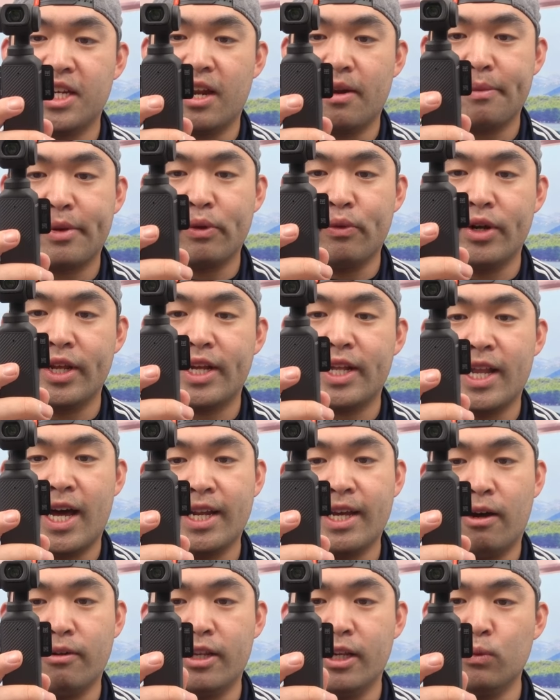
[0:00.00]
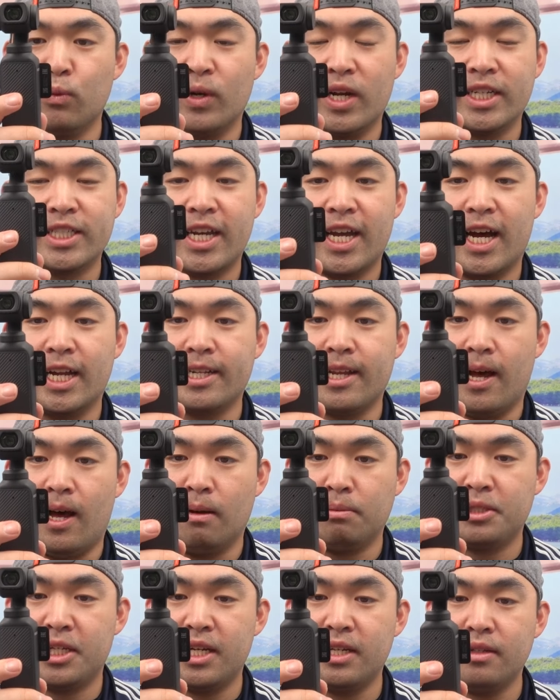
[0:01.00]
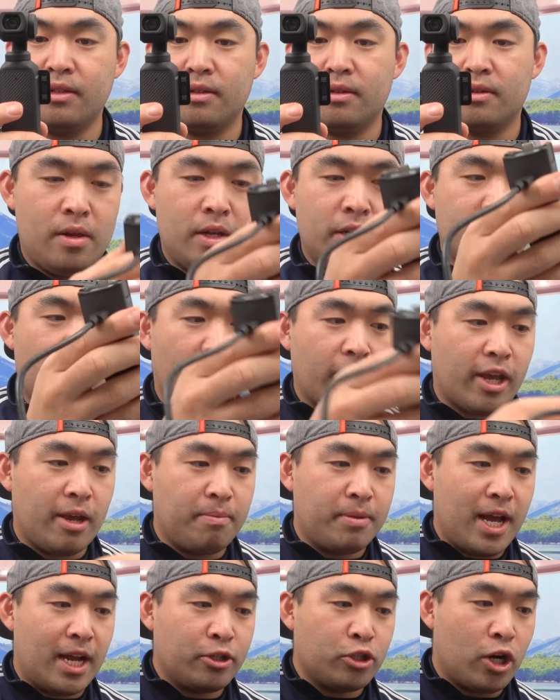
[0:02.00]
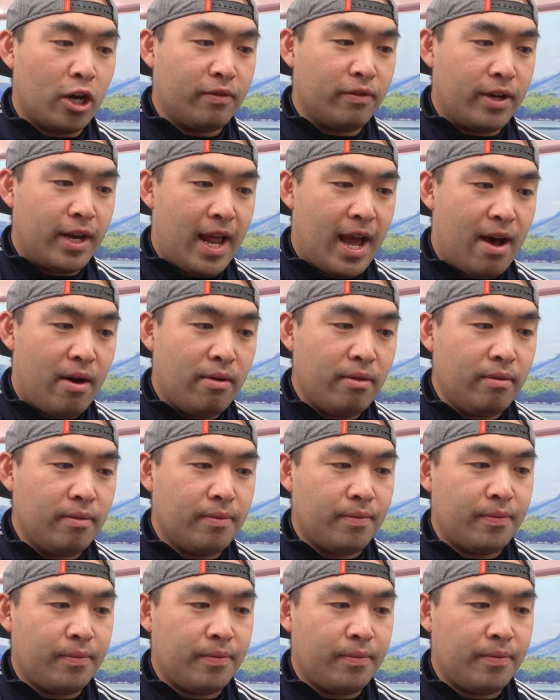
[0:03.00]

and I'm really glad how this one actually has the option. So I'll keep that charged for now.